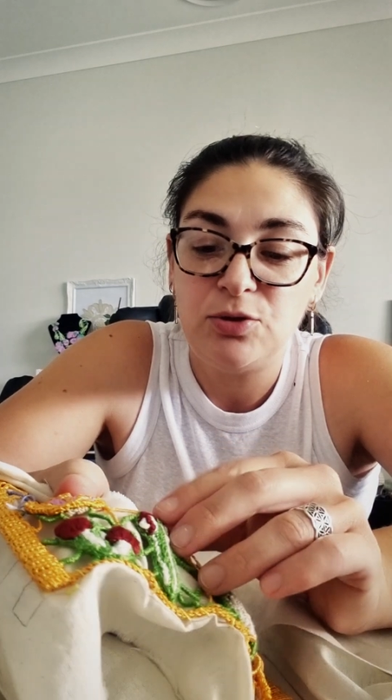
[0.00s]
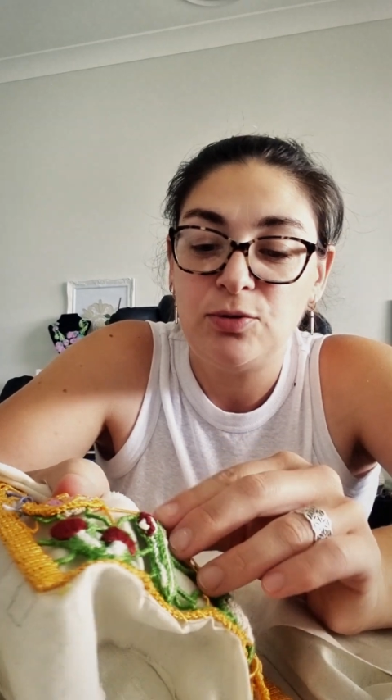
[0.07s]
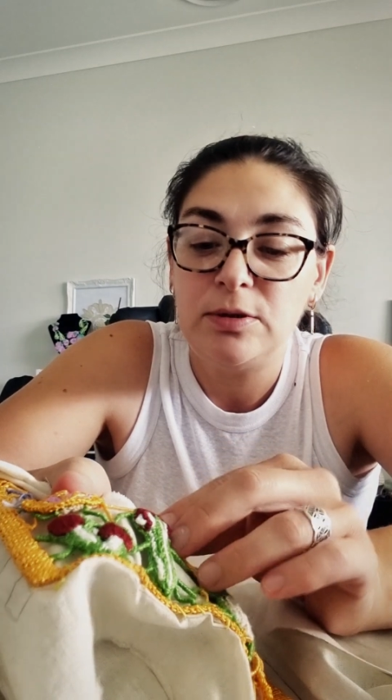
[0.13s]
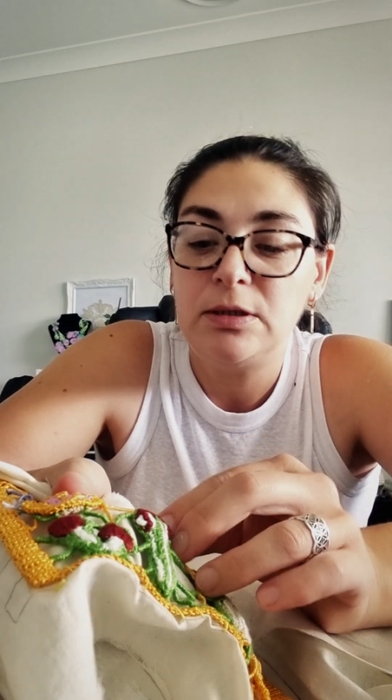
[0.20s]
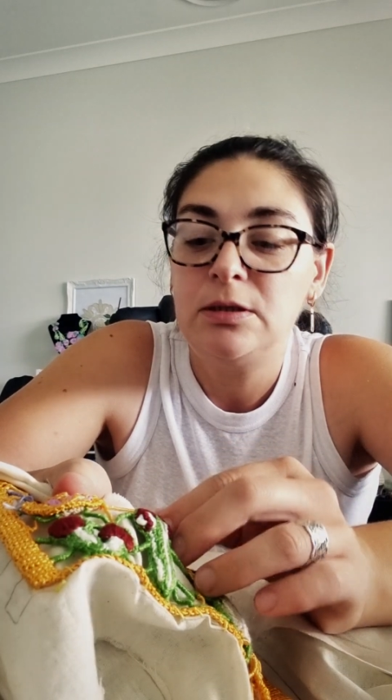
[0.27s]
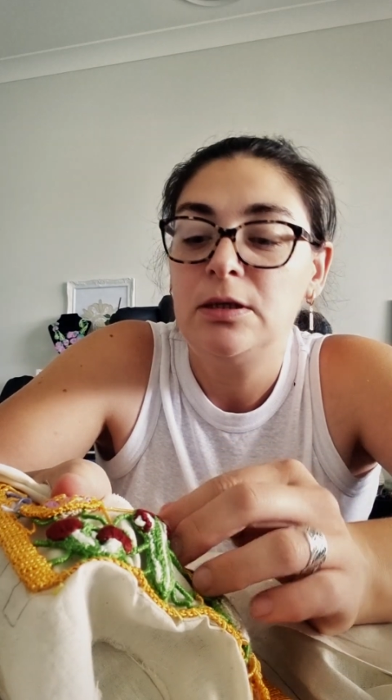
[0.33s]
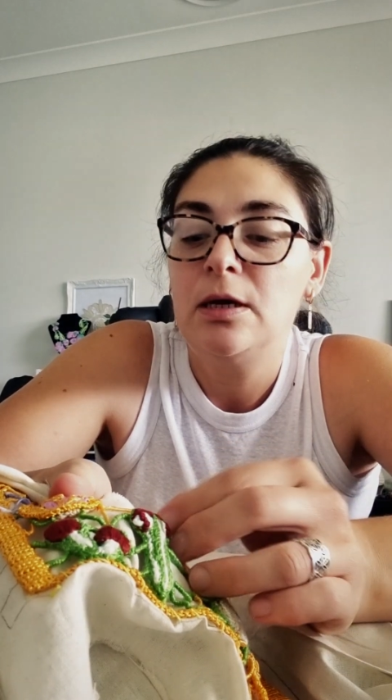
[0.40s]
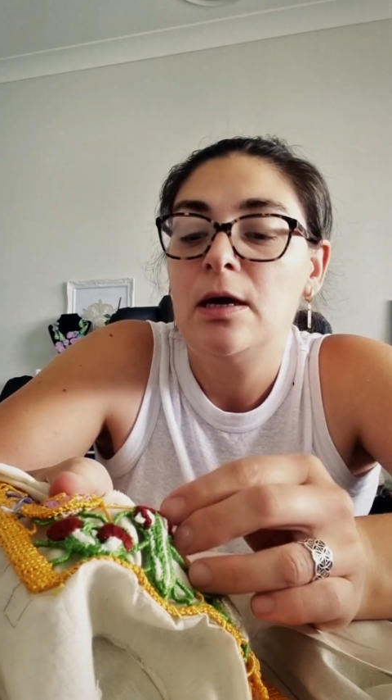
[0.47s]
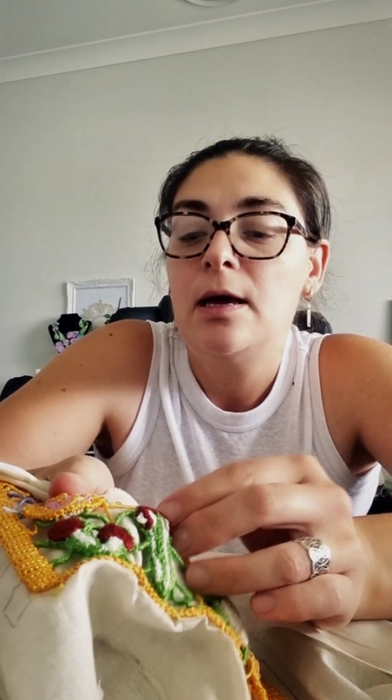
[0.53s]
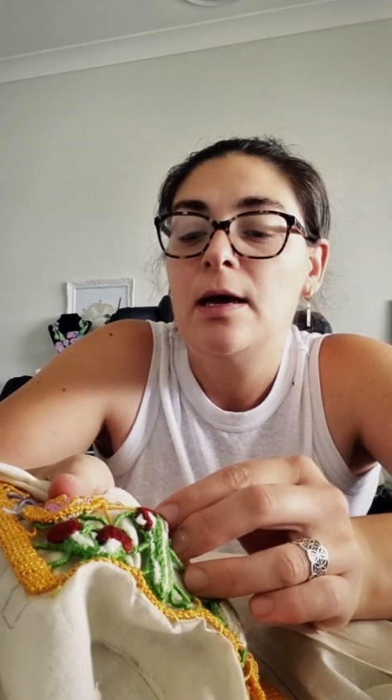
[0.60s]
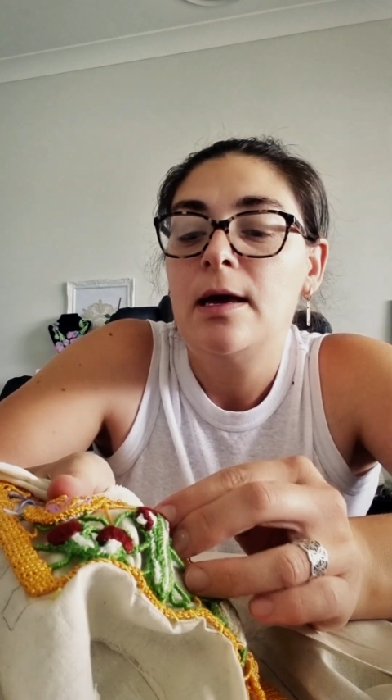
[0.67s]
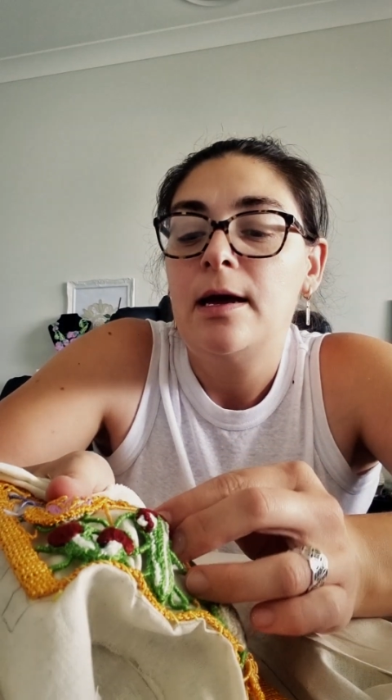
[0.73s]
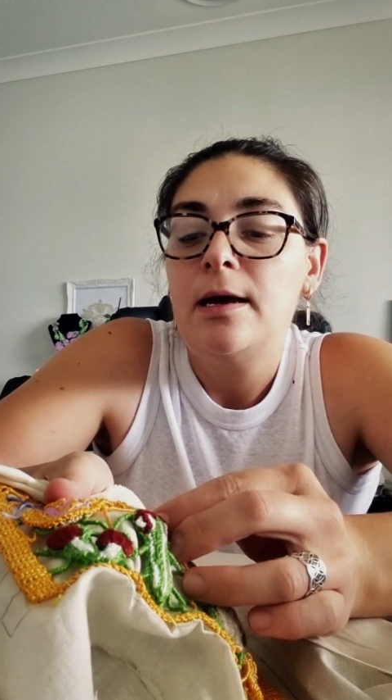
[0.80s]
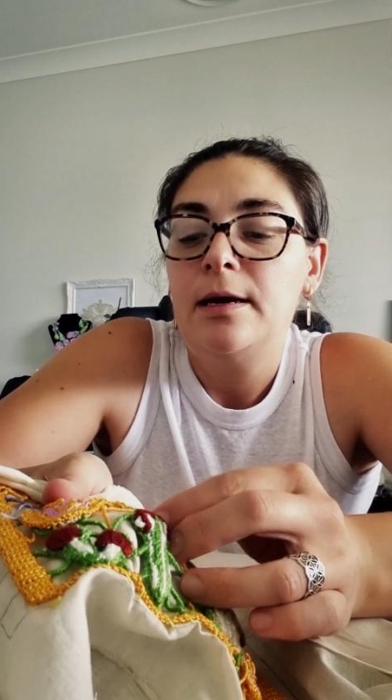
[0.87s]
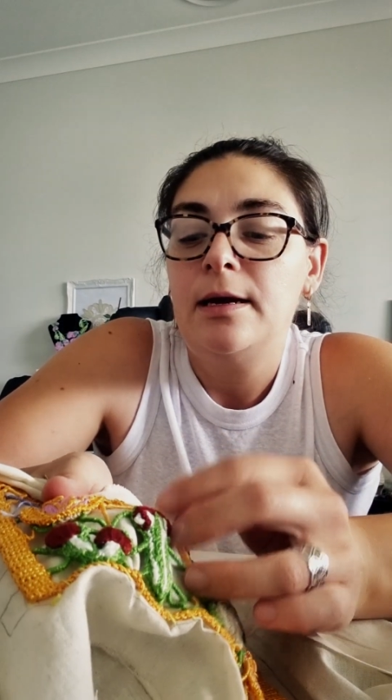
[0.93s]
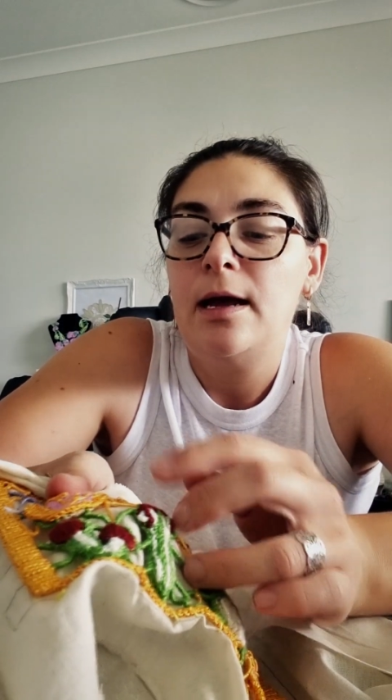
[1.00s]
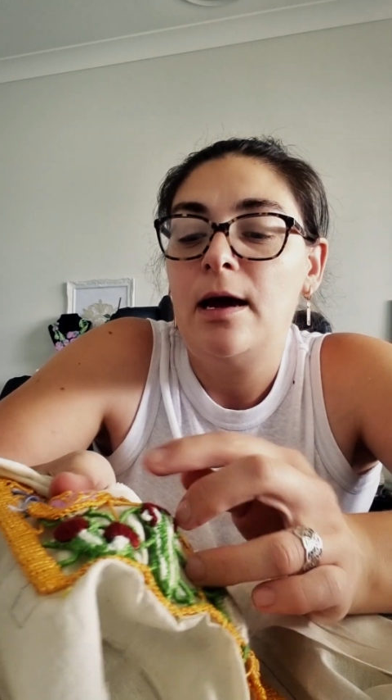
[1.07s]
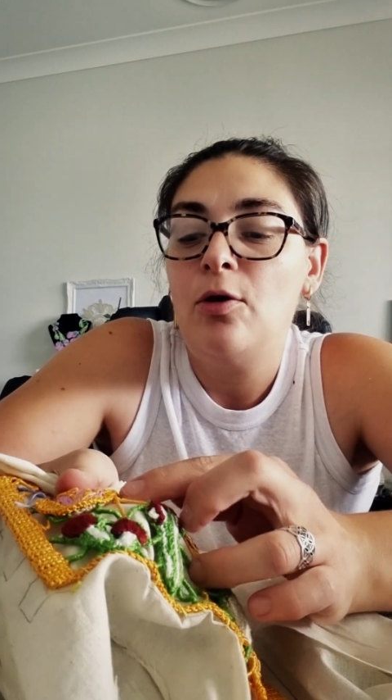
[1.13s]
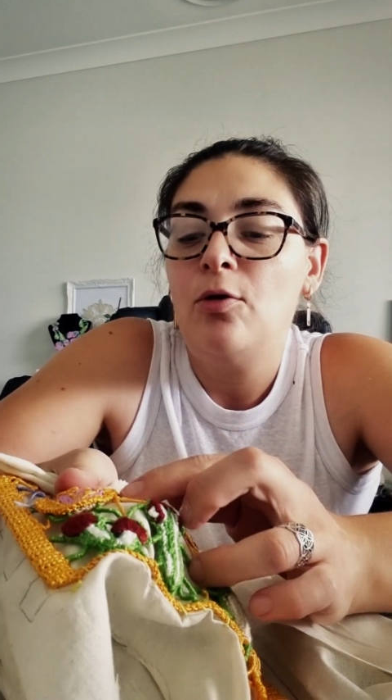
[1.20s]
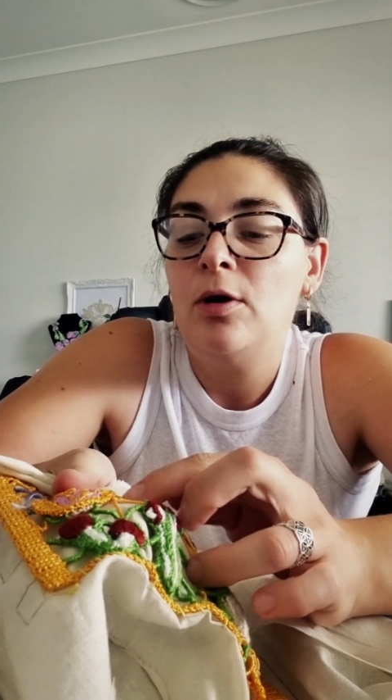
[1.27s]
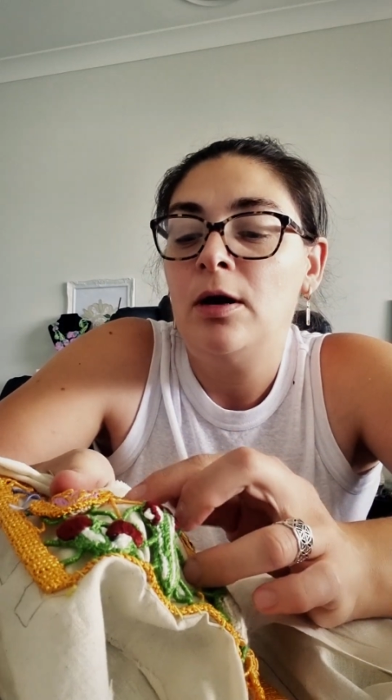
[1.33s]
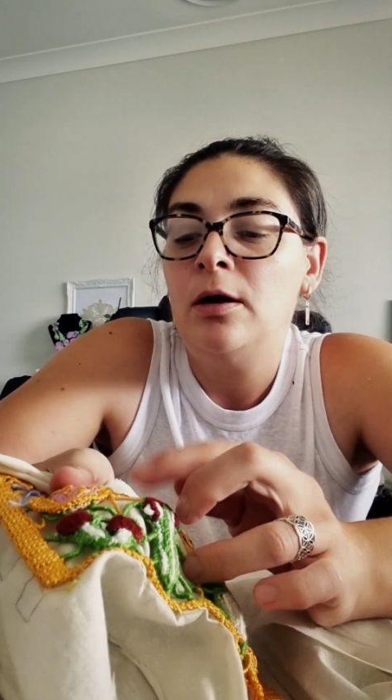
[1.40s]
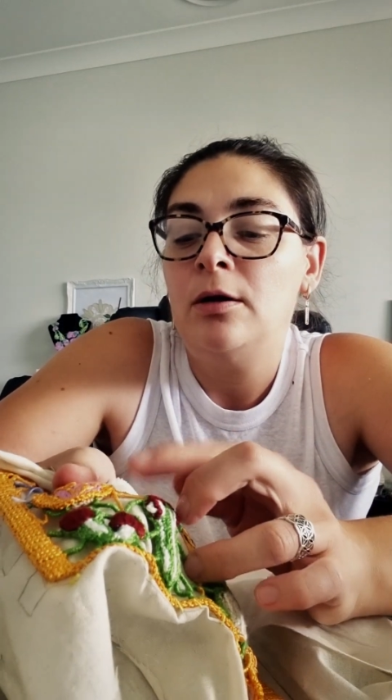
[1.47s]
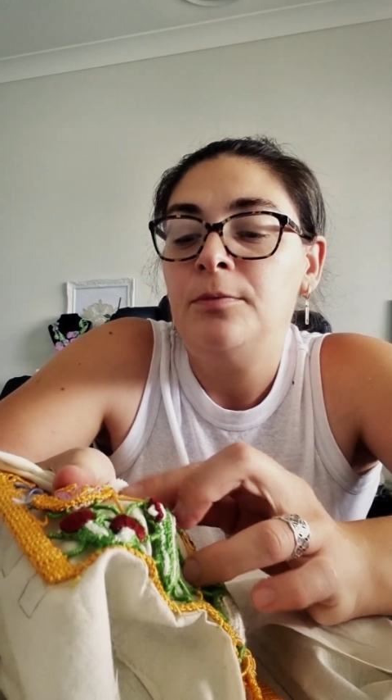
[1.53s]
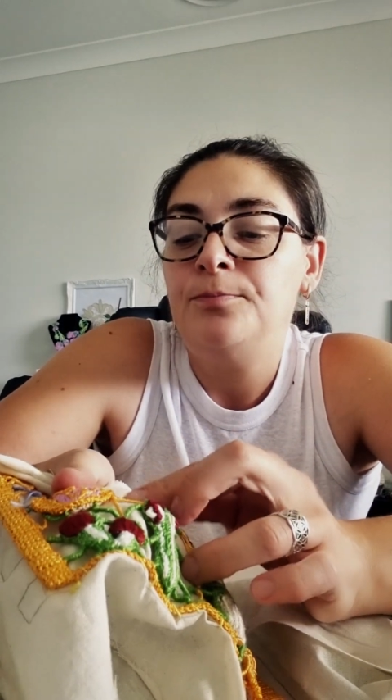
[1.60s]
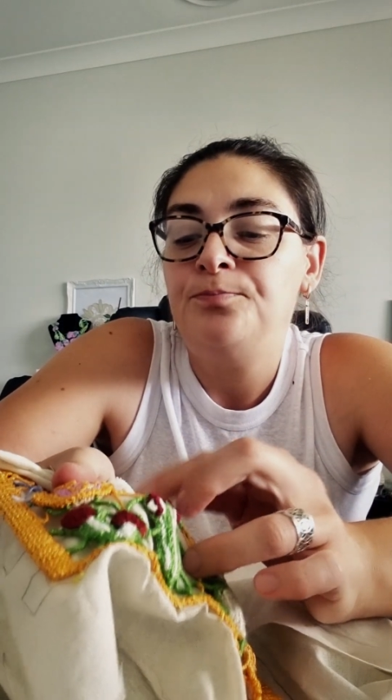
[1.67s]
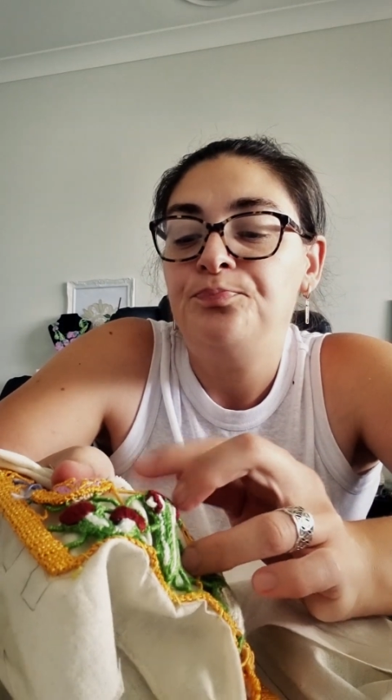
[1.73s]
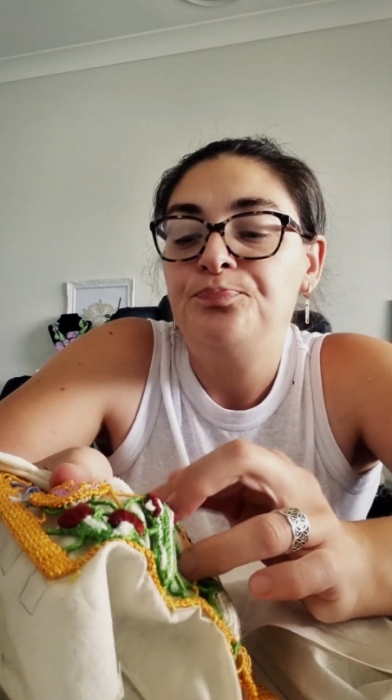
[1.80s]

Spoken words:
it. Now